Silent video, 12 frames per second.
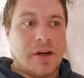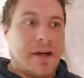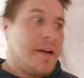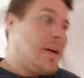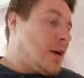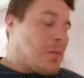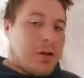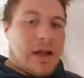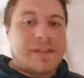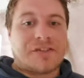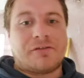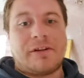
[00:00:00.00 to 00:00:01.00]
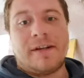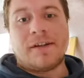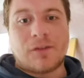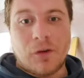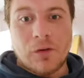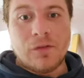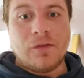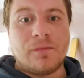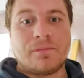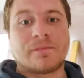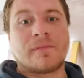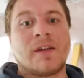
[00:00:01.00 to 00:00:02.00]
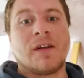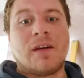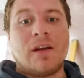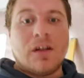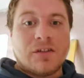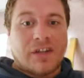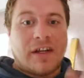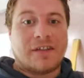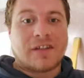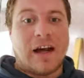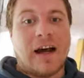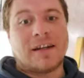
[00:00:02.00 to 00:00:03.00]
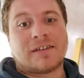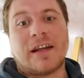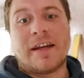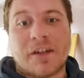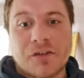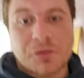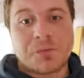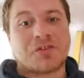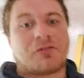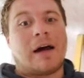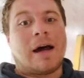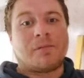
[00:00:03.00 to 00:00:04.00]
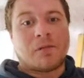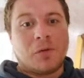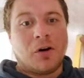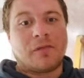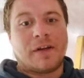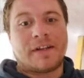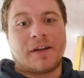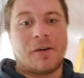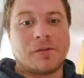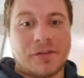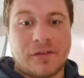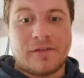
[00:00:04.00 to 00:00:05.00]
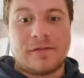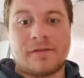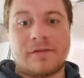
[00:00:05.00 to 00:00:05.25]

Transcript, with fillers: it, plaster it, done. Cheers guys, like and subscribe for more videos.